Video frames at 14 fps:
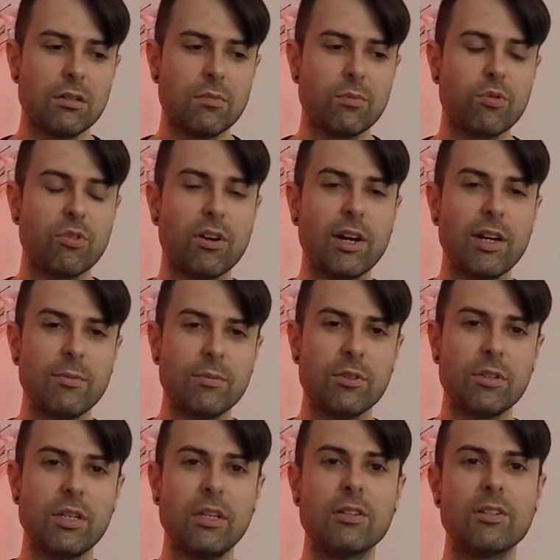primal
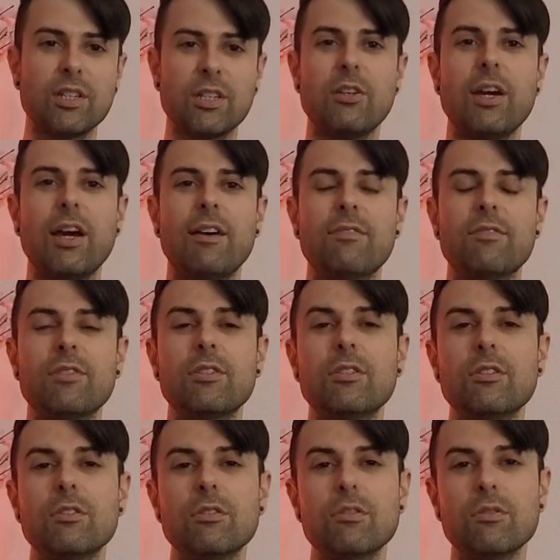healing you have to
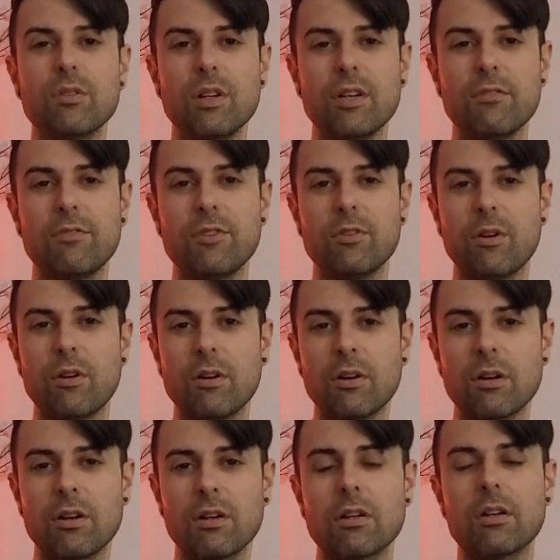do if you
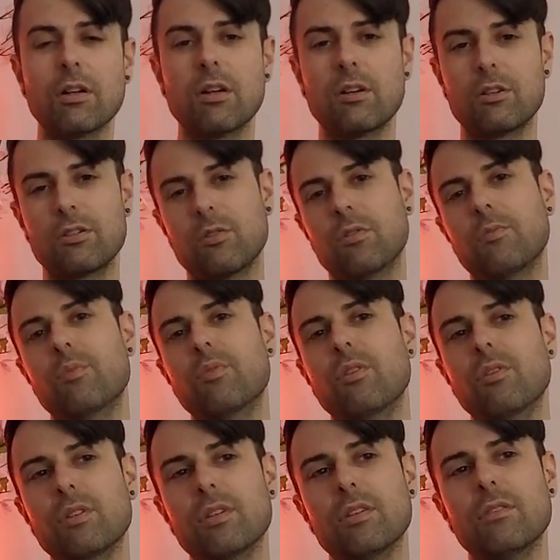are hurt or
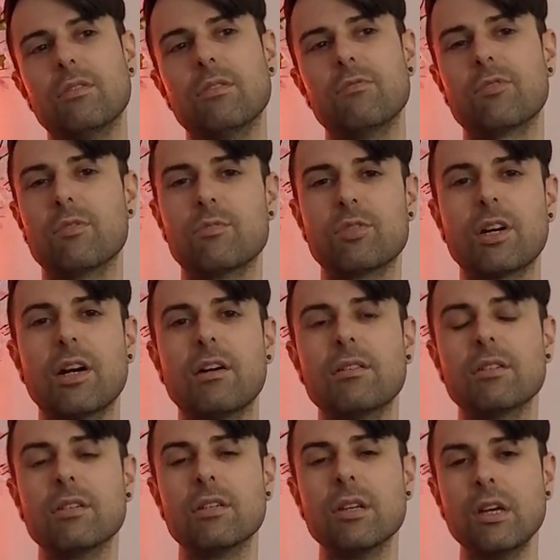broken from
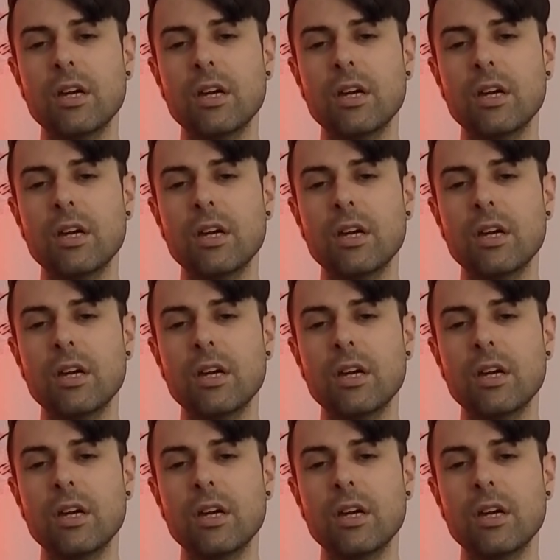childhood.